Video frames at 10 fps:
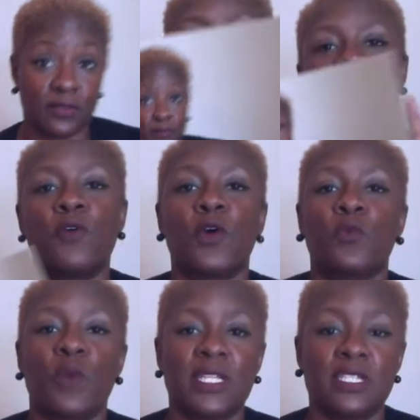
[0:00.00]
The fourth
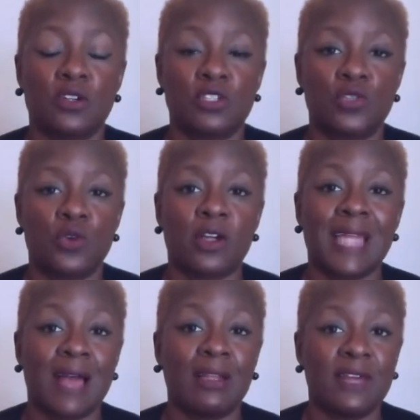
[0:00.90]
way to know that you are
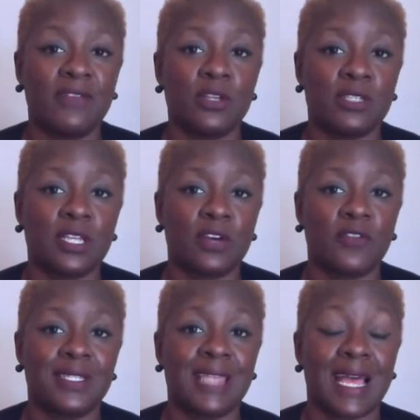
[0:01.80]
now loving
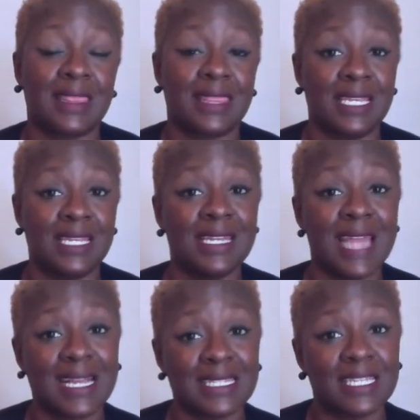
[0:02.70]
yourself is that the
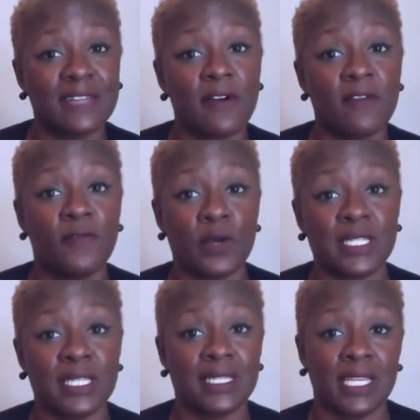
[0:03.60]
negative
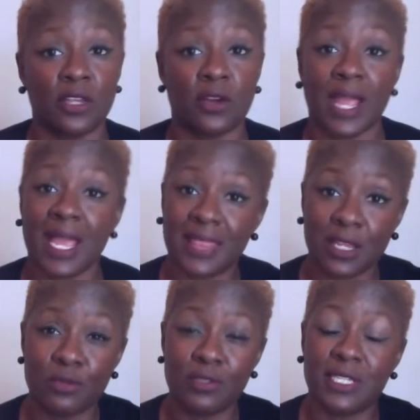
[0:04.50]
voices in your head that
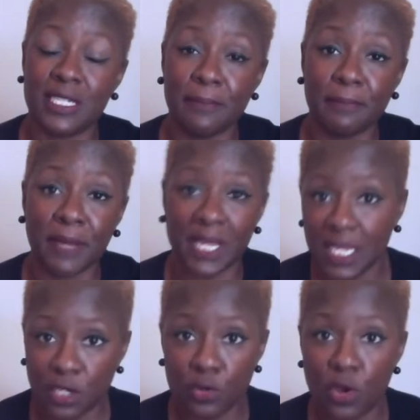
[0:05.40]
used to
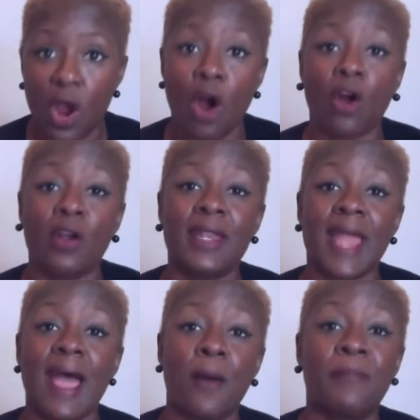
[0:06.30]
demean you are
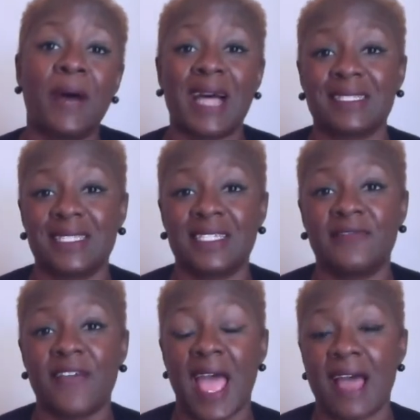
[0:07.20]
now
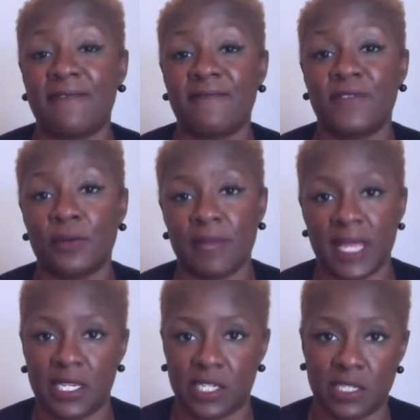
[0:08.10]
positive
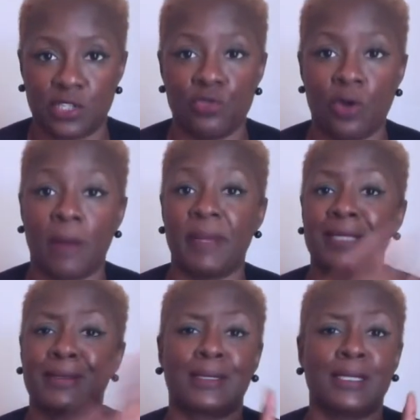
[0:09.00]
affirmations. You are
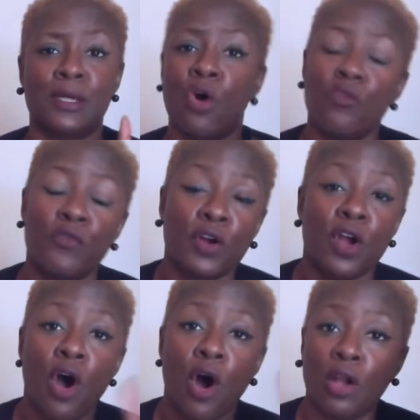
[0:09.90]
basically over
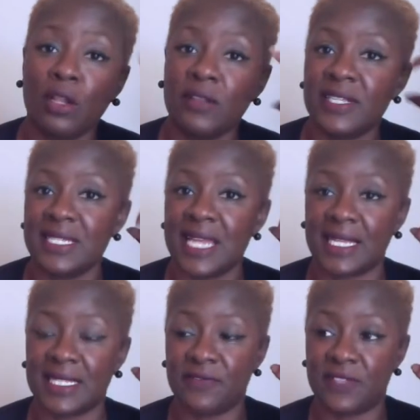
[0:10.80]
all of this
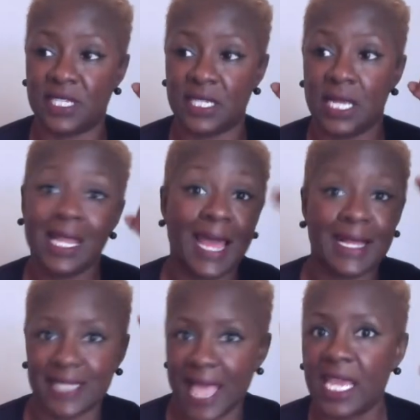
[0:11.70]
negativity,
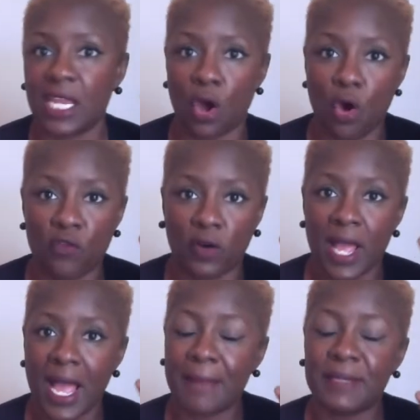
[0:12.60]
like take it over.
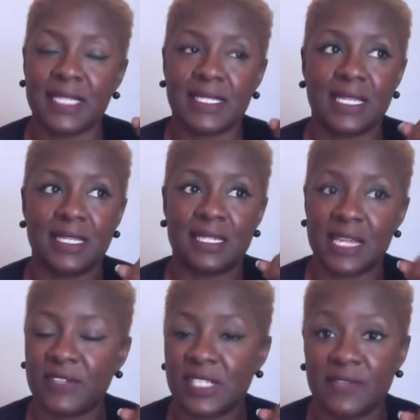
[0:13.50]
I'm not saying that the
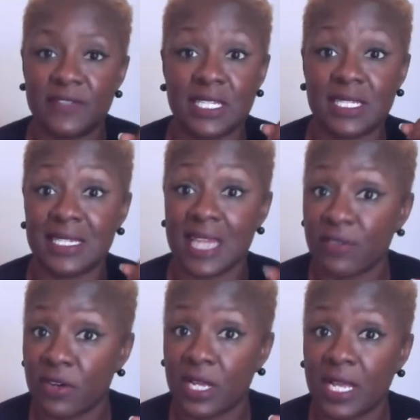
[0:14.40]
negativity is
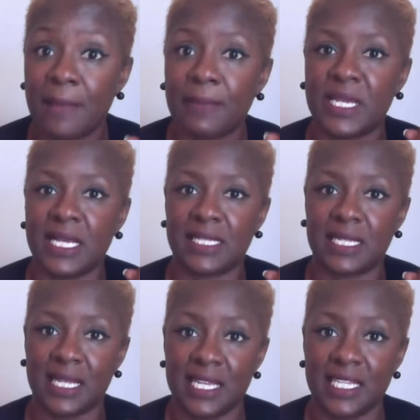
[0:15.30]
never going to come because
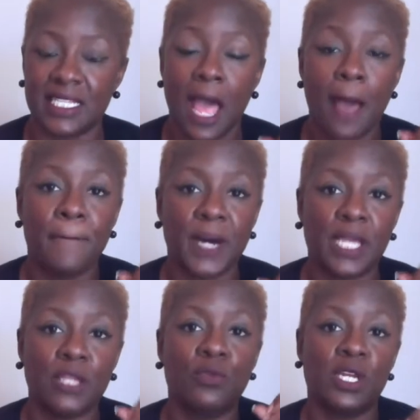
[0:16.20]
it is,
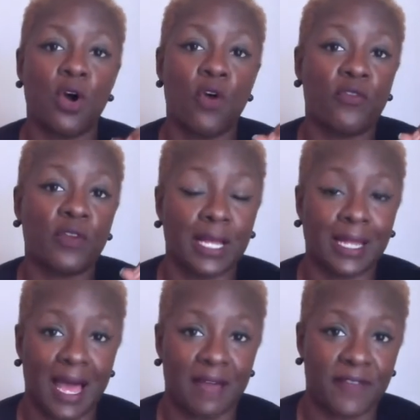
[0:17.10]
but you get over it a
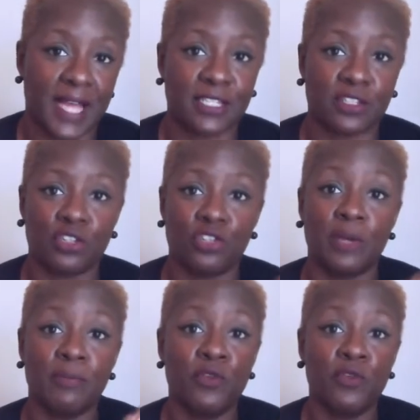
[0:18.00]
lot faster. You
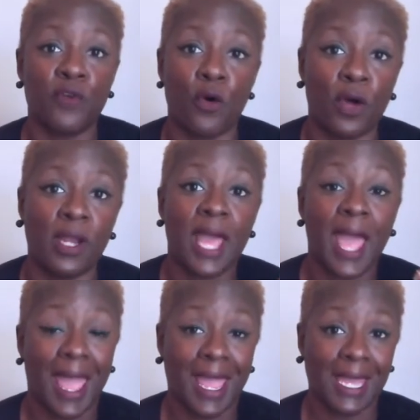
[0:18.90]
can move on.
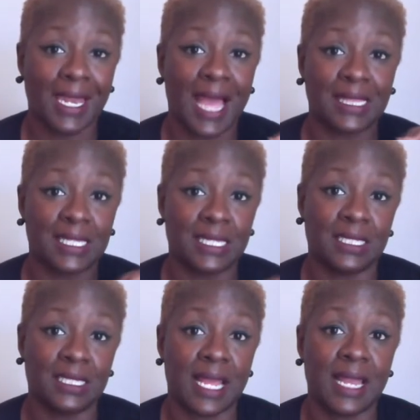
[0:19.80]
And at the end
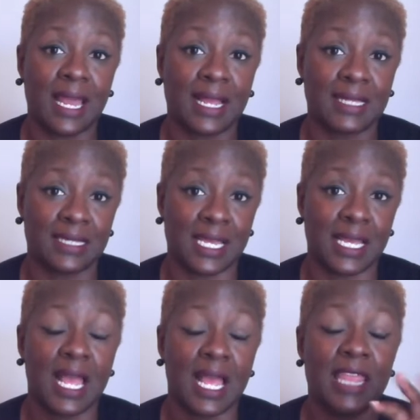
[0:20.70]
of the day, like I
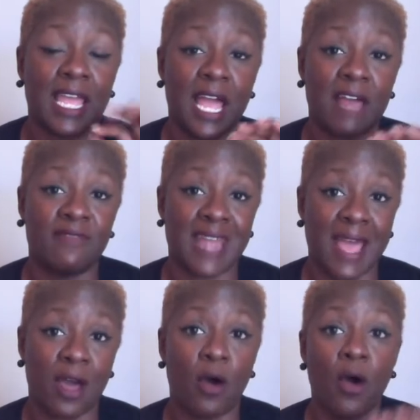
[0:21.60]
said, they have
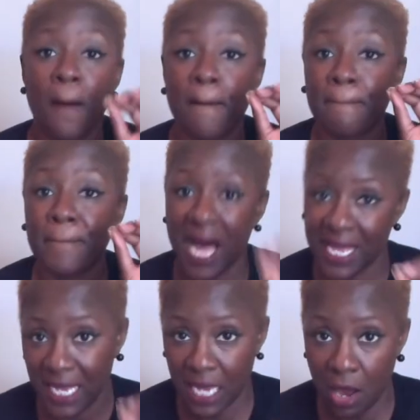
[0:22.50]
now, by
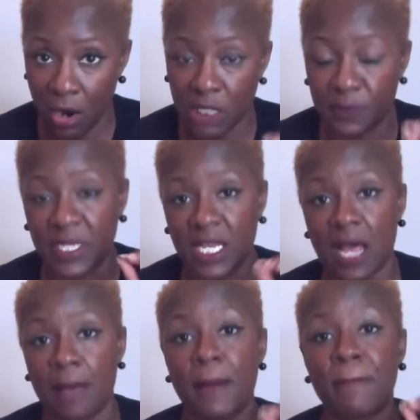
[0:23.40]
and large,
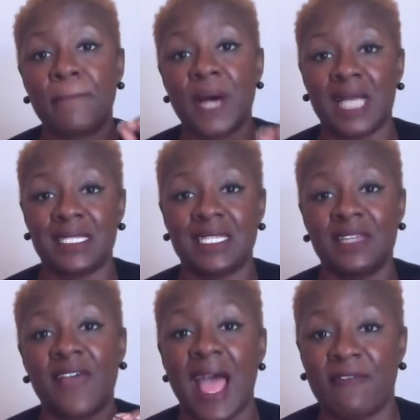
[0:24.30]
become
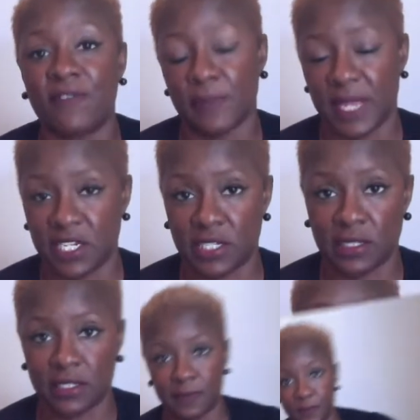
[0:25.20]
positive affirmations.